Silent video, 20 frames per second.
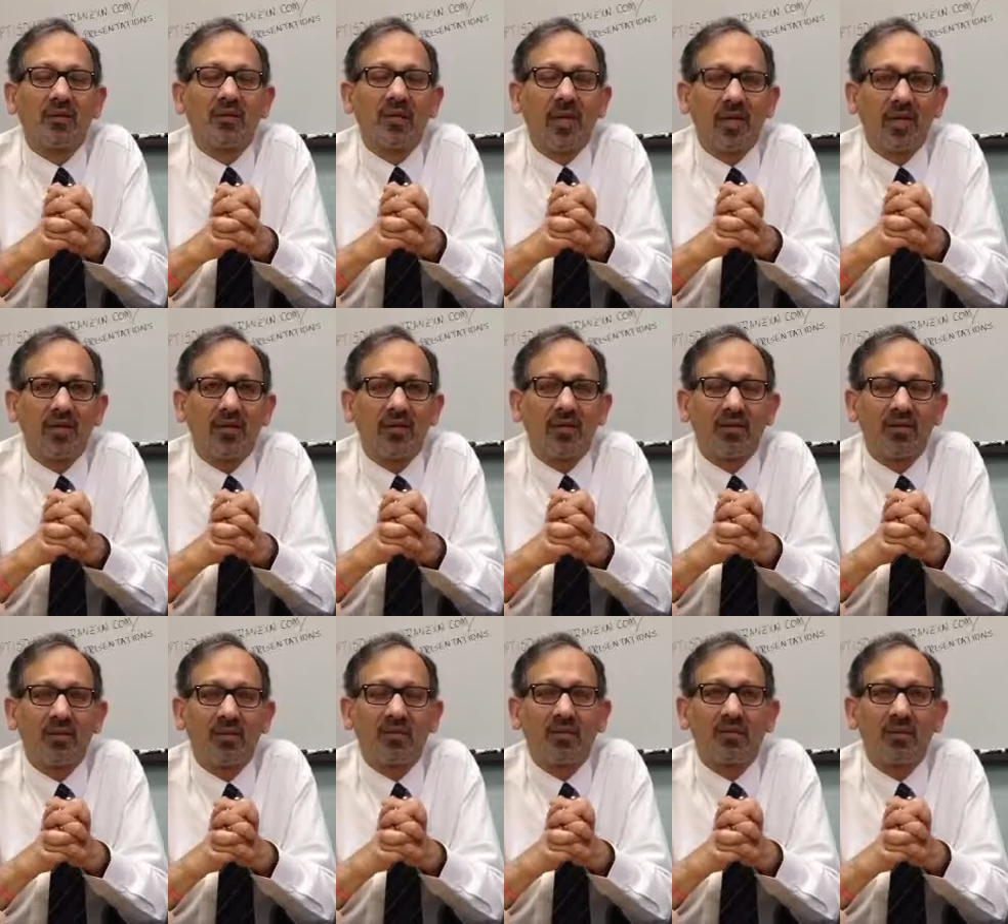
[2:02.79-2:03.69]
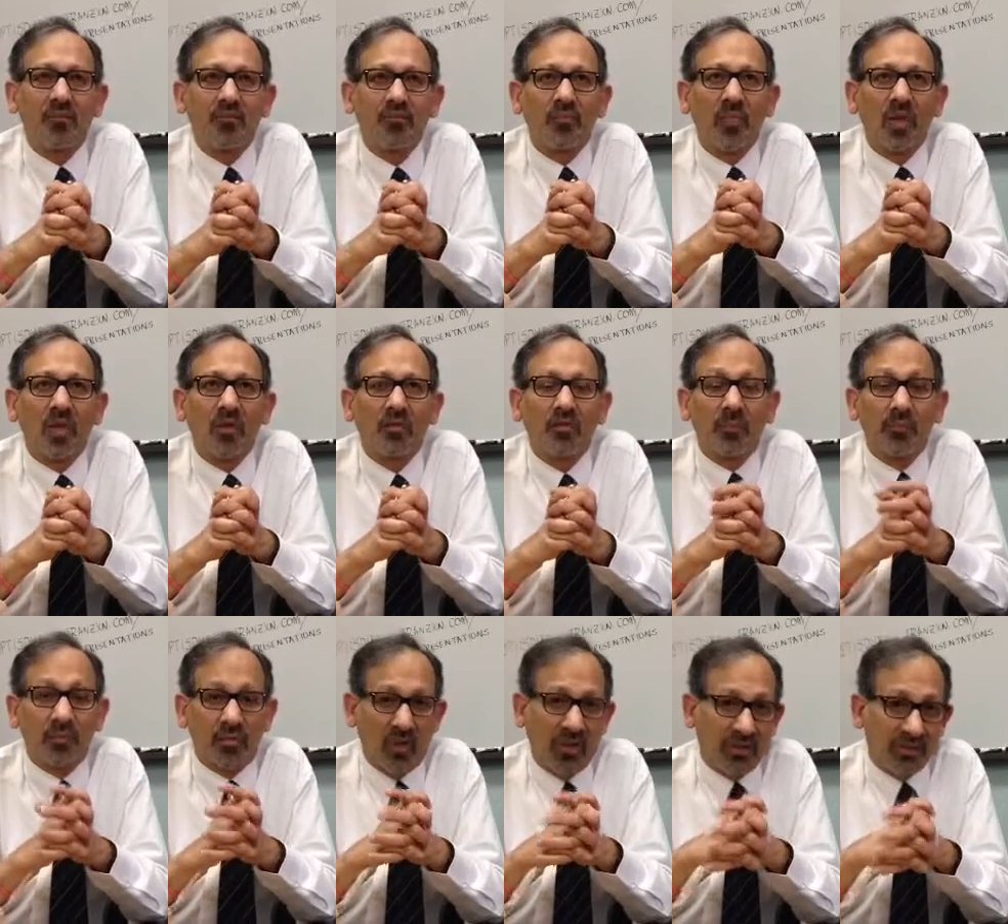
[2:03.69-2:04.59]
The second is the
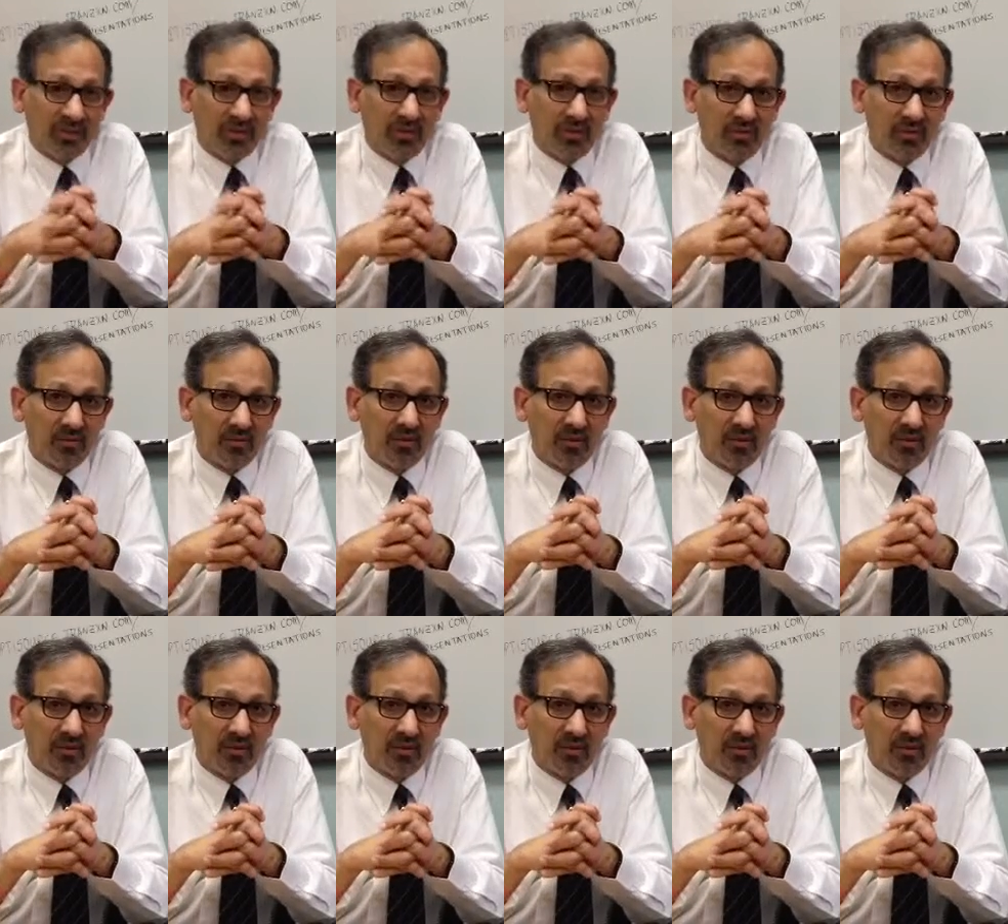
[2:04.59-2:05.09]
price.